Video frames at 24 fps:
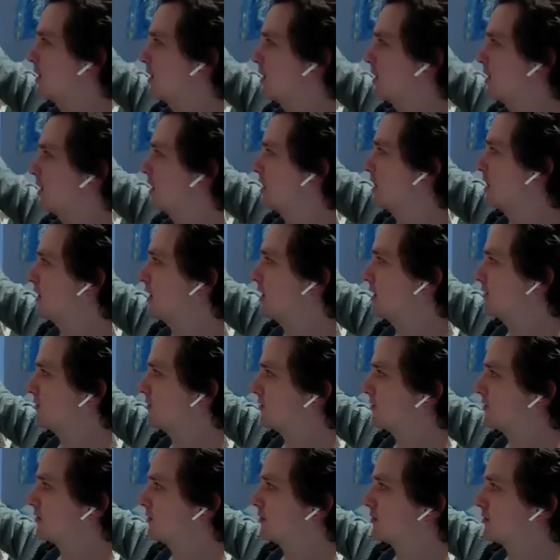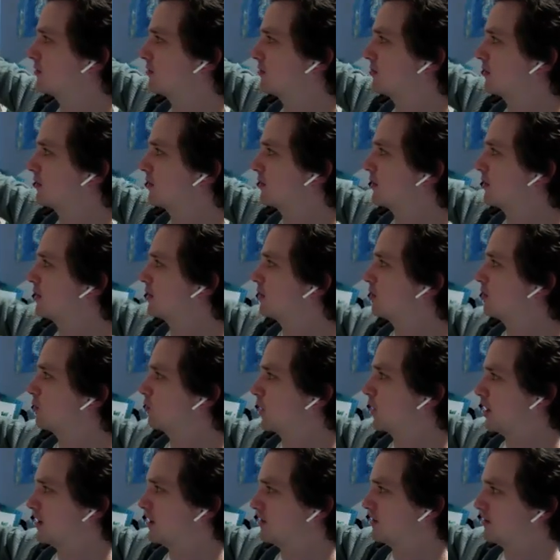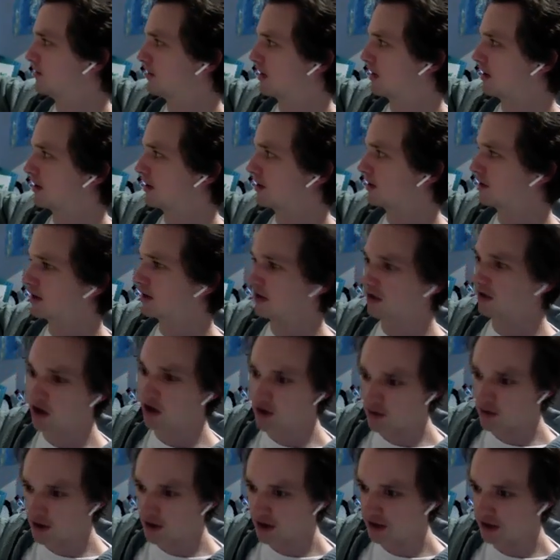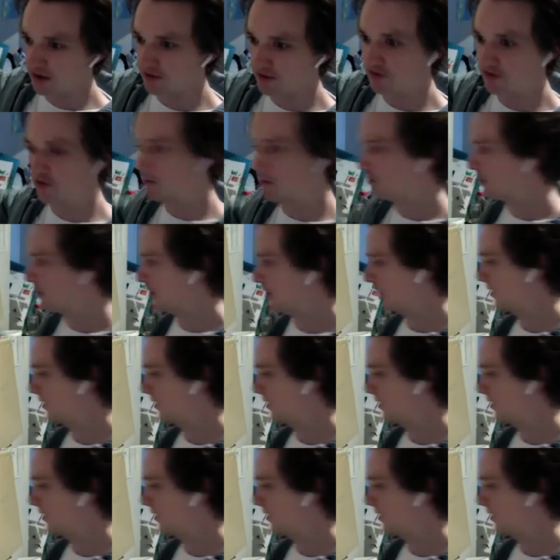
our lives waiting and then going and stopping